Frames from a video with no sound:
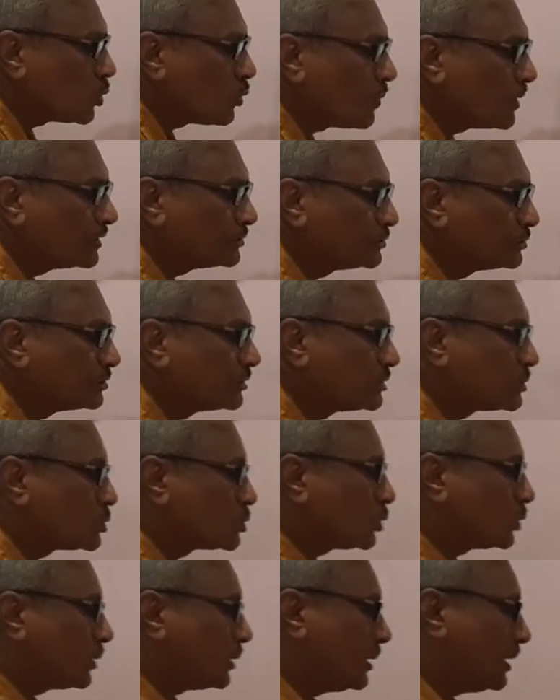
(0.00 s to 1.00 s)
much.
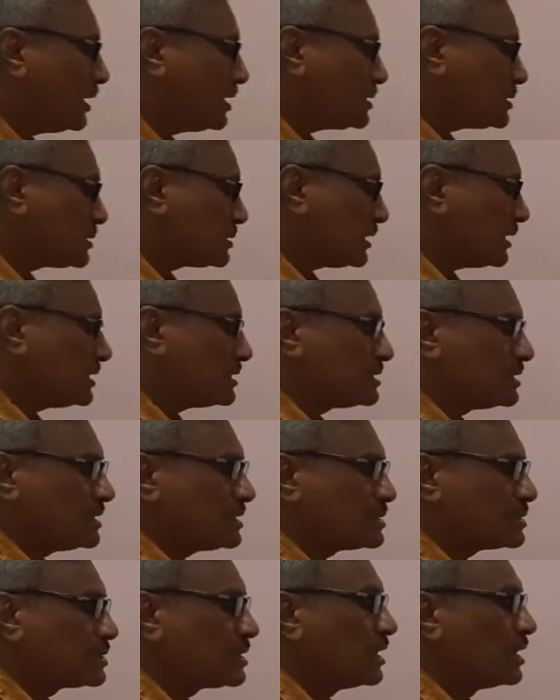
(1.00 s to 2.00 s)
So this
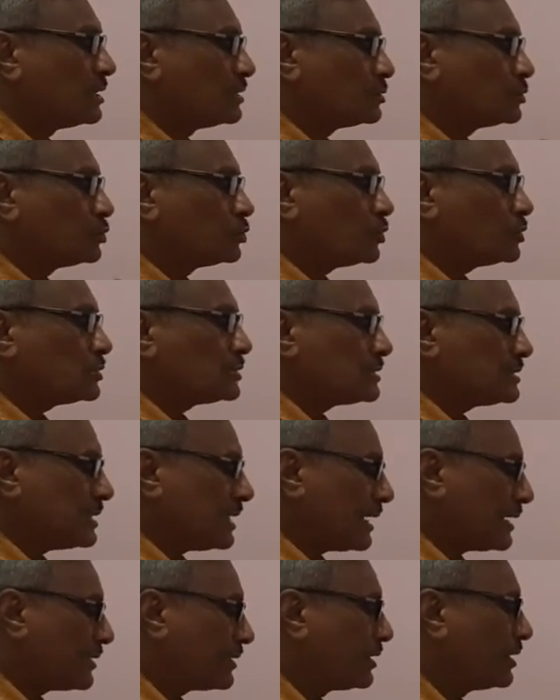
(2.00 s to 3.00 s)
sentence shows
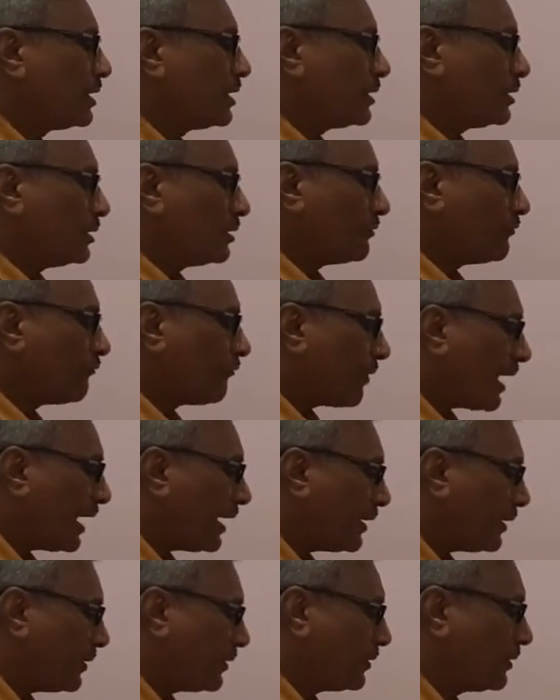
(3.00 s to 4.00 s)
that the
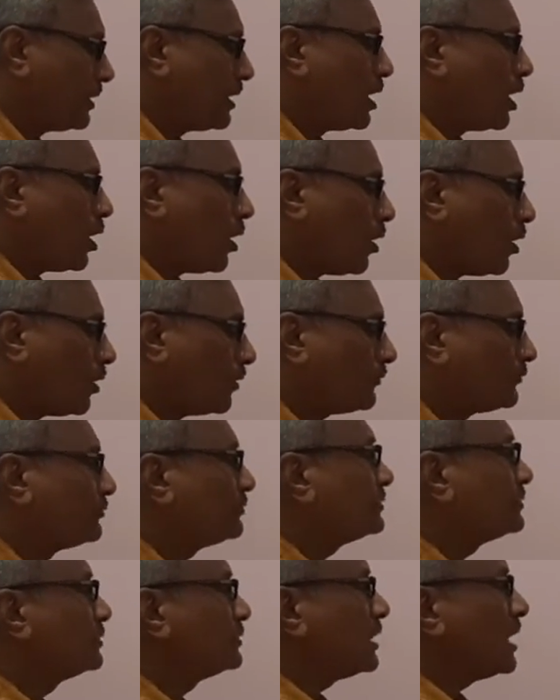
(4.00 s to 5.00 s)
friend of
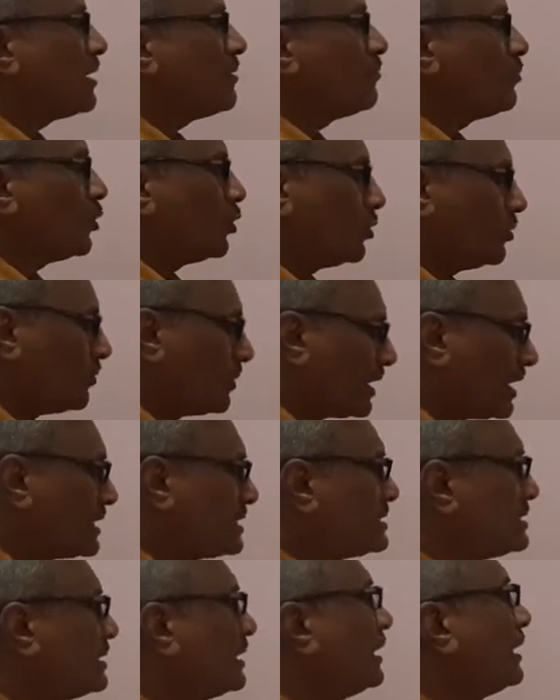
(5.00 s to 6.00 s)
Shyam Mohan
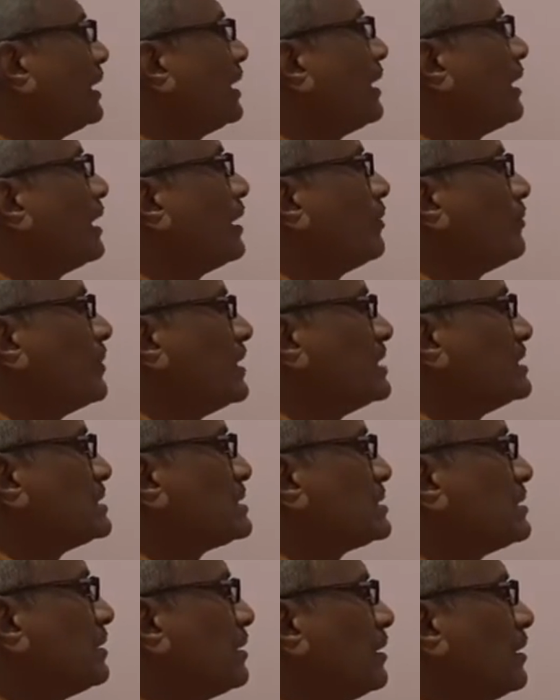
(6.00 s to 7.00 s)
Barathe
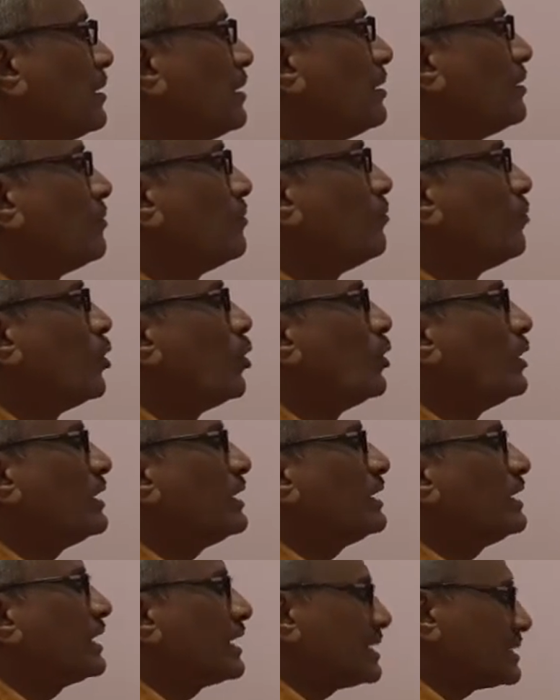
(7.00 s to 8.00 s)
means Mohan
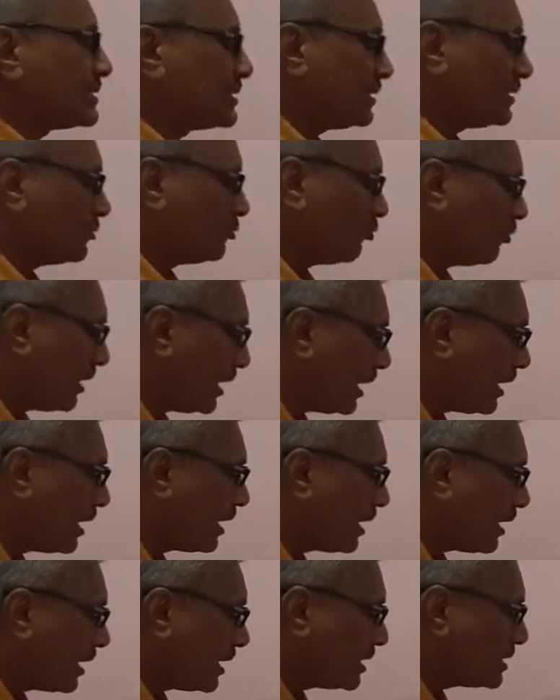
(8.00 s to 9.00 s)
Girase Dhule
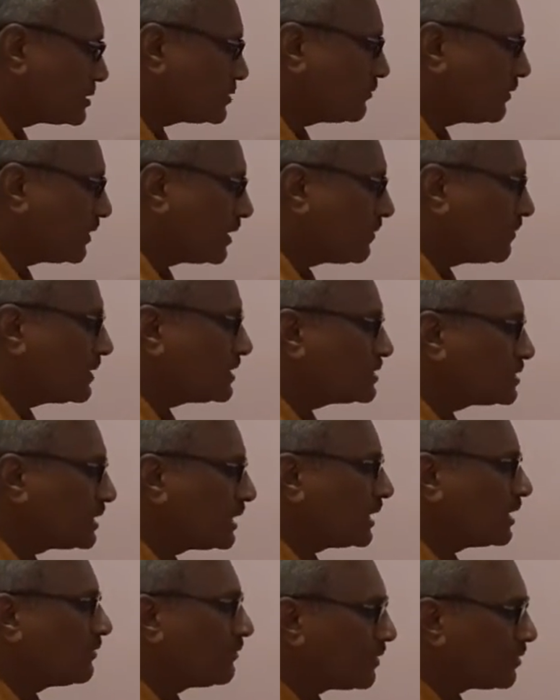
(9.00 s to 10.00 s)
is very much
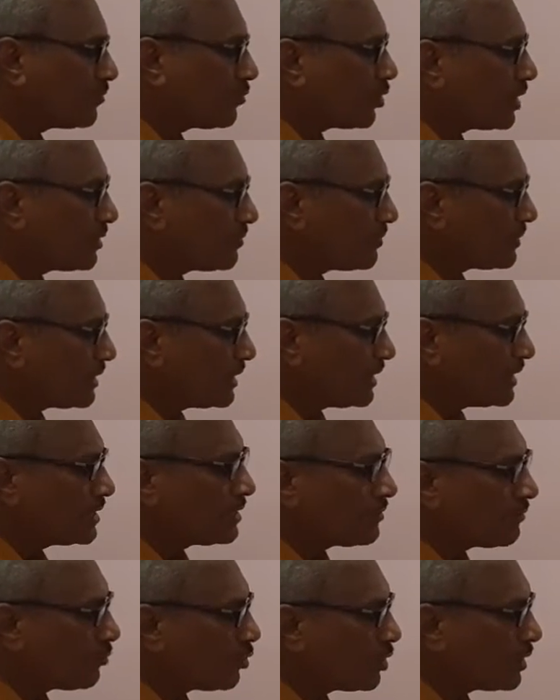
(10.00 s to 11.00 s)
clever boy,
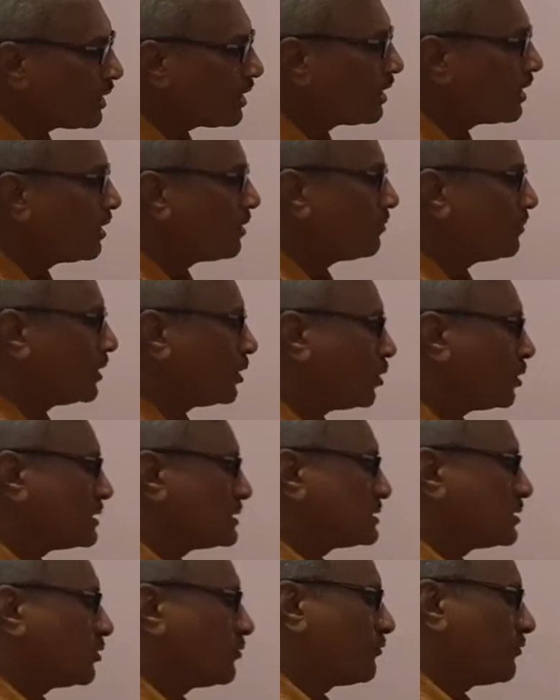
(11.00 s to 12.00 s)
brilliant boy. Because
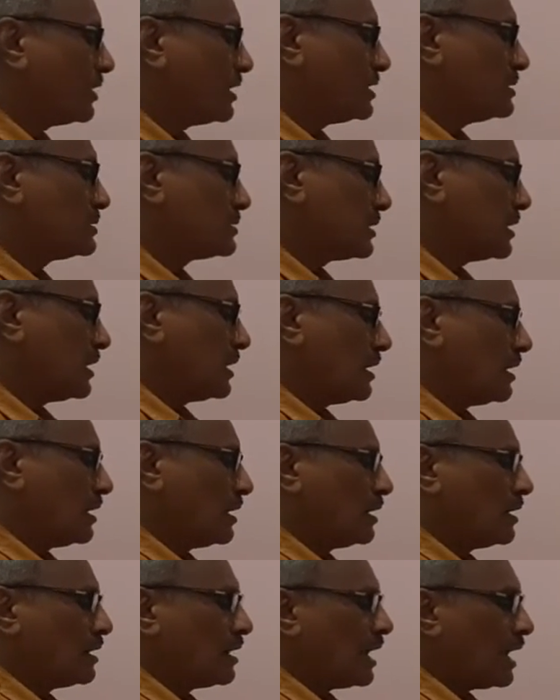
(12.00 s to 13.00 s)
of his
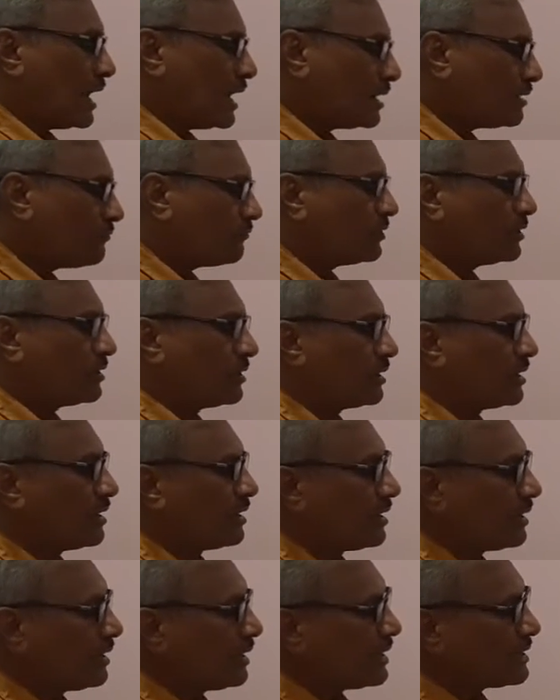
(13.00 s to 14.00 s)
hard work,
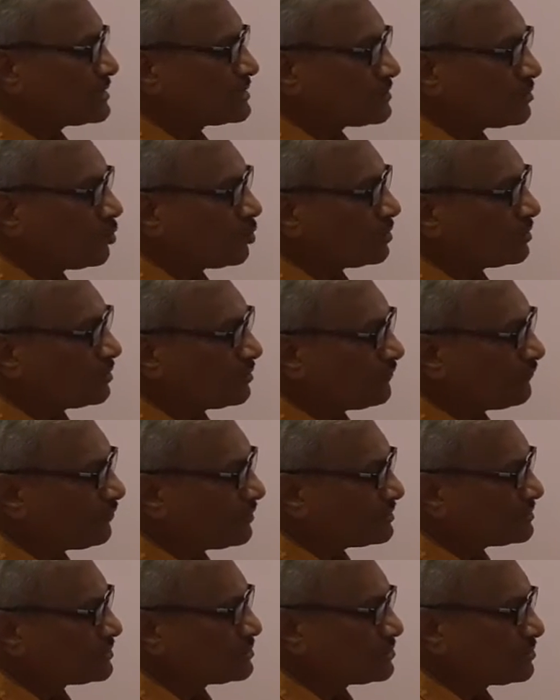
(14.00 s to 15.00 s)
he has got the
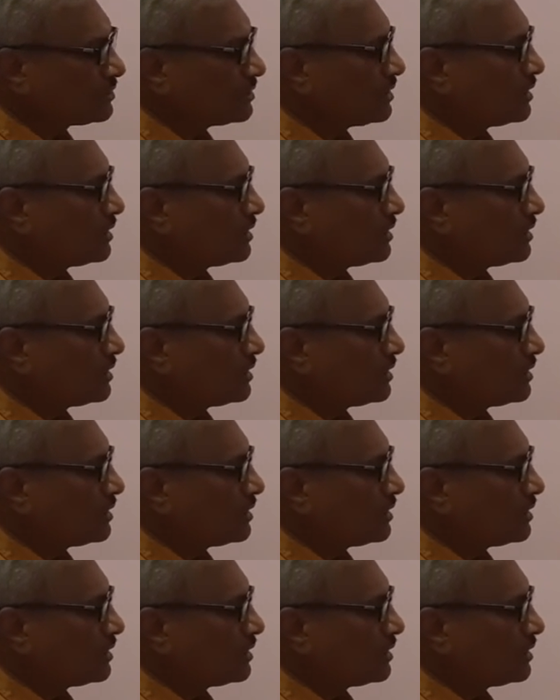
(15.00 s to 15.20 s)
first